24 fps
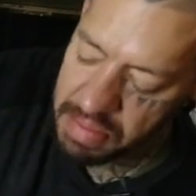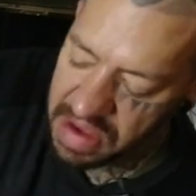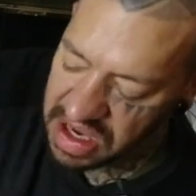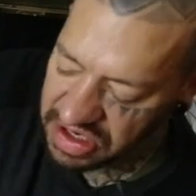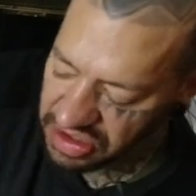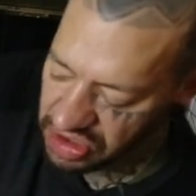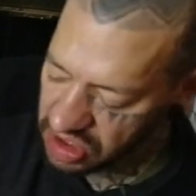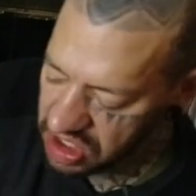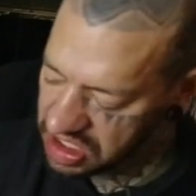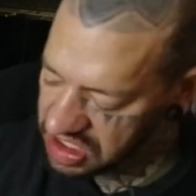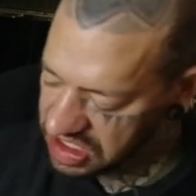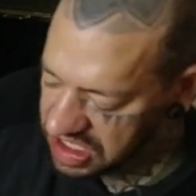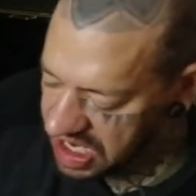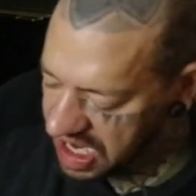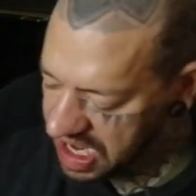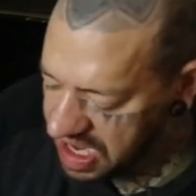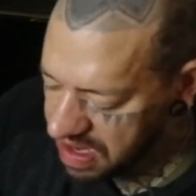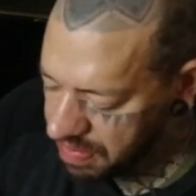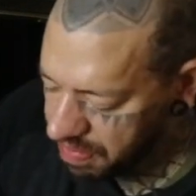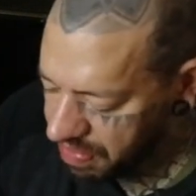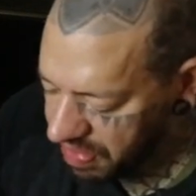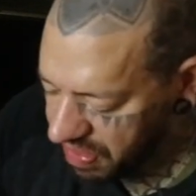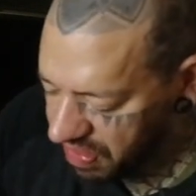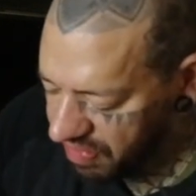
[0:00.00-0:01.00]
Measuring
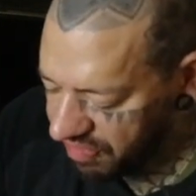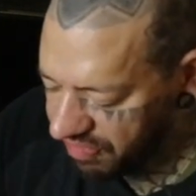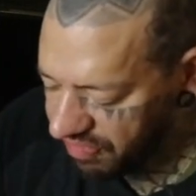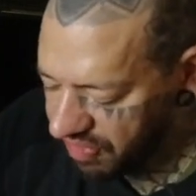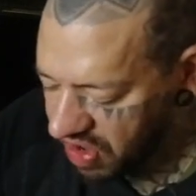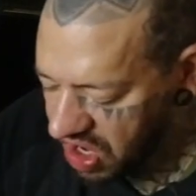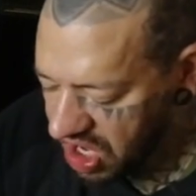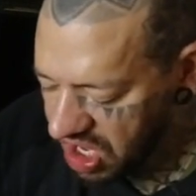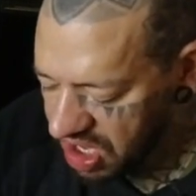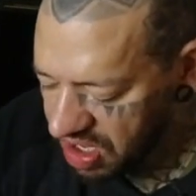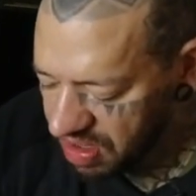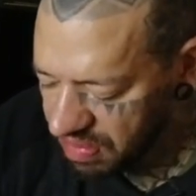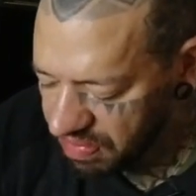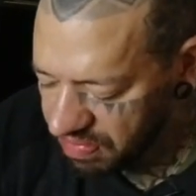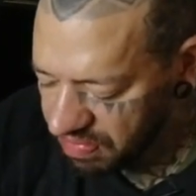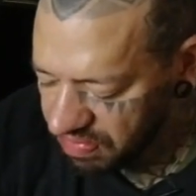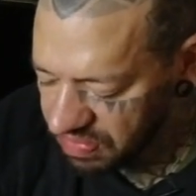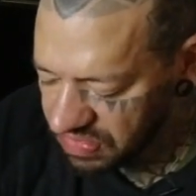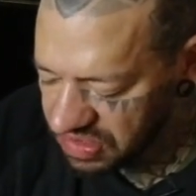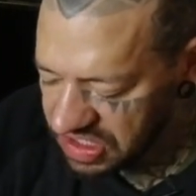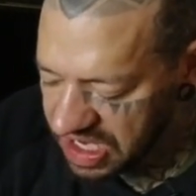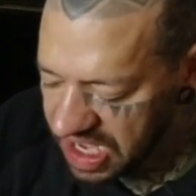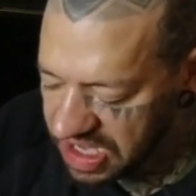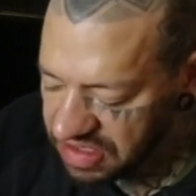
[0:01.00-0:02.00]
tape
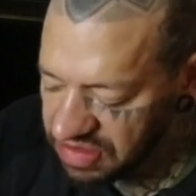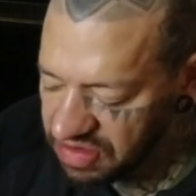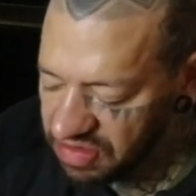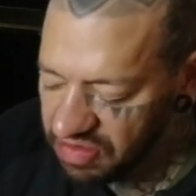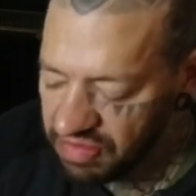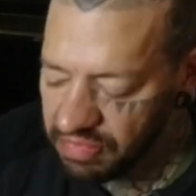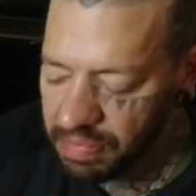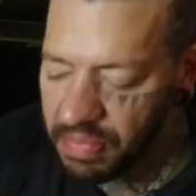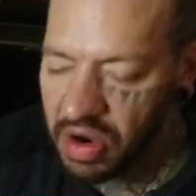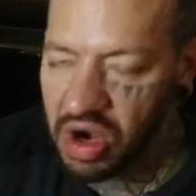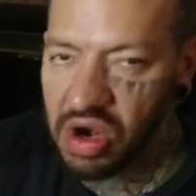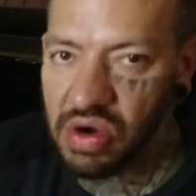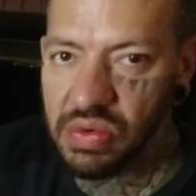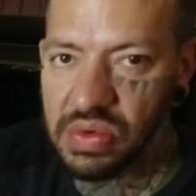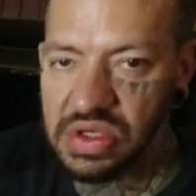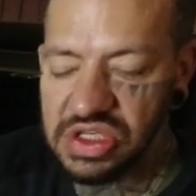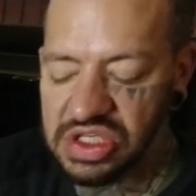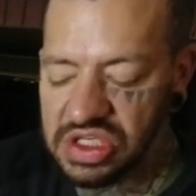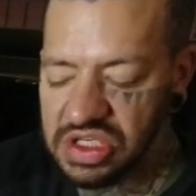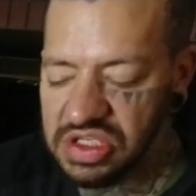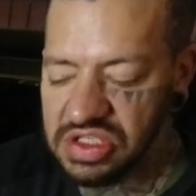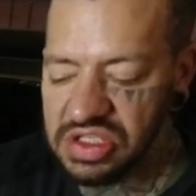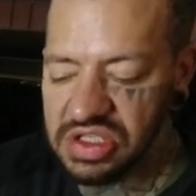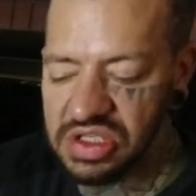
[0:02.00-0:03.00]
from Tattoo Smart,
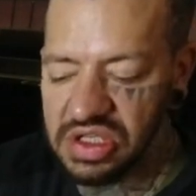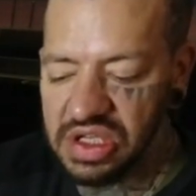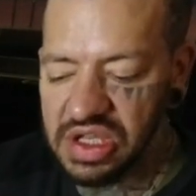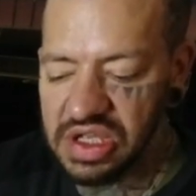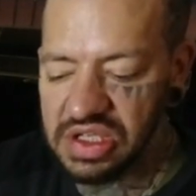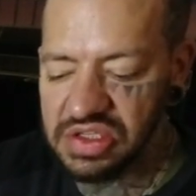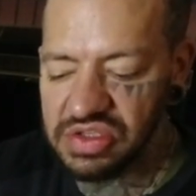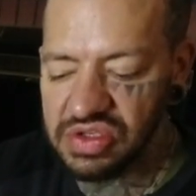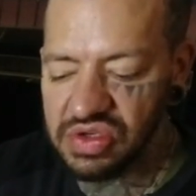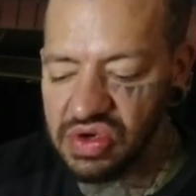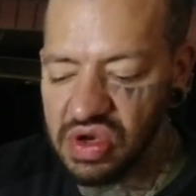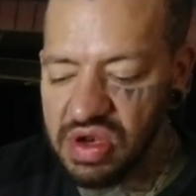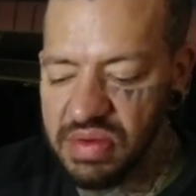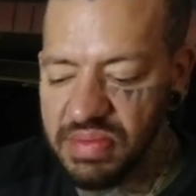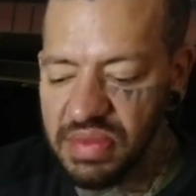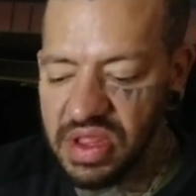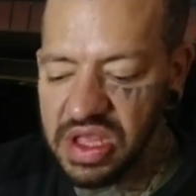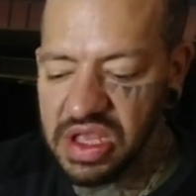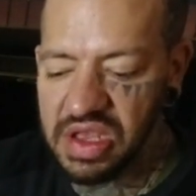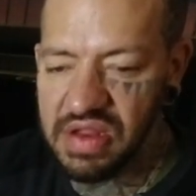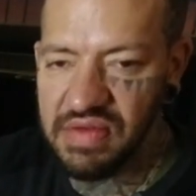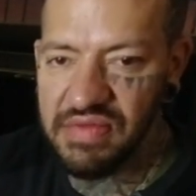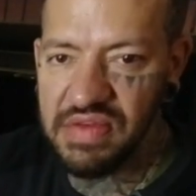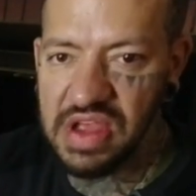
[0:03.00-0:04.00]
which is
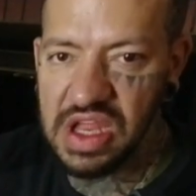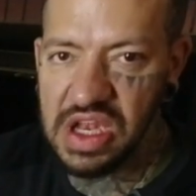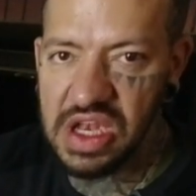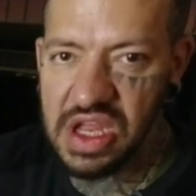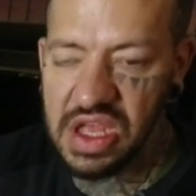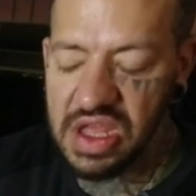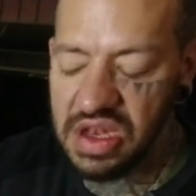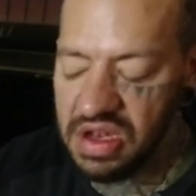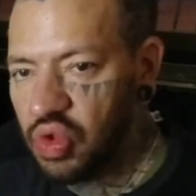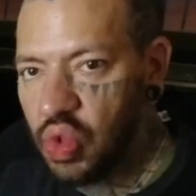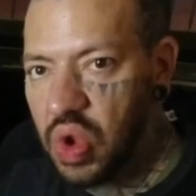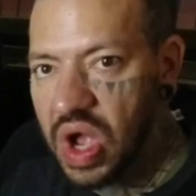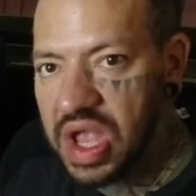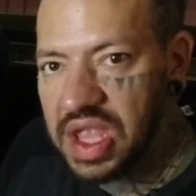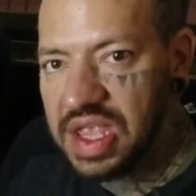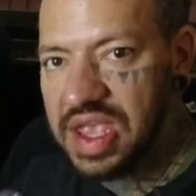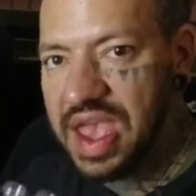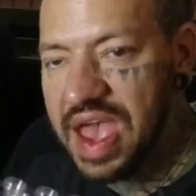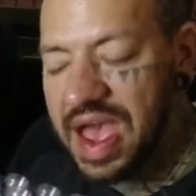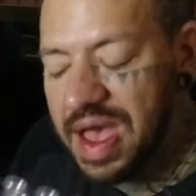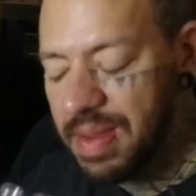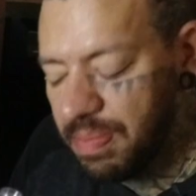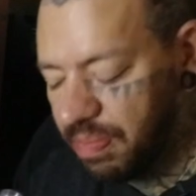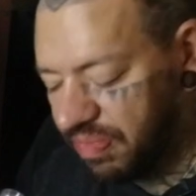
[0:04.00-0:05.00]
extremely convenient. Quick
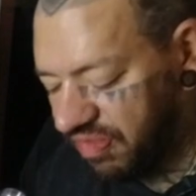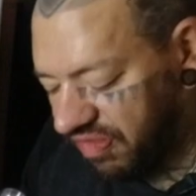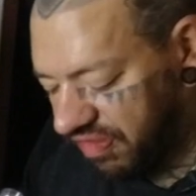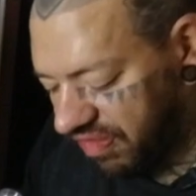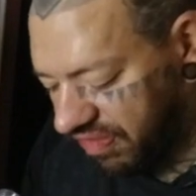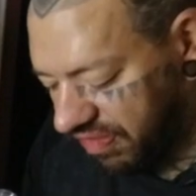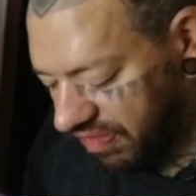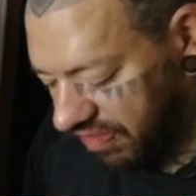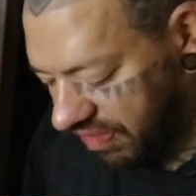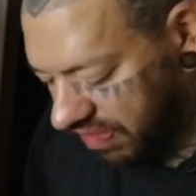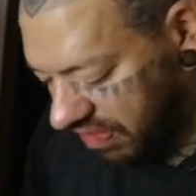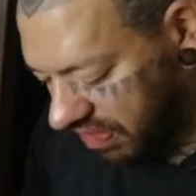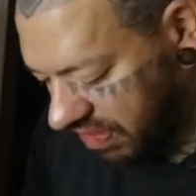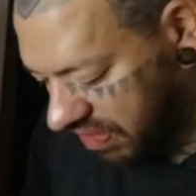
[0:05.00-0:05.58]
caps.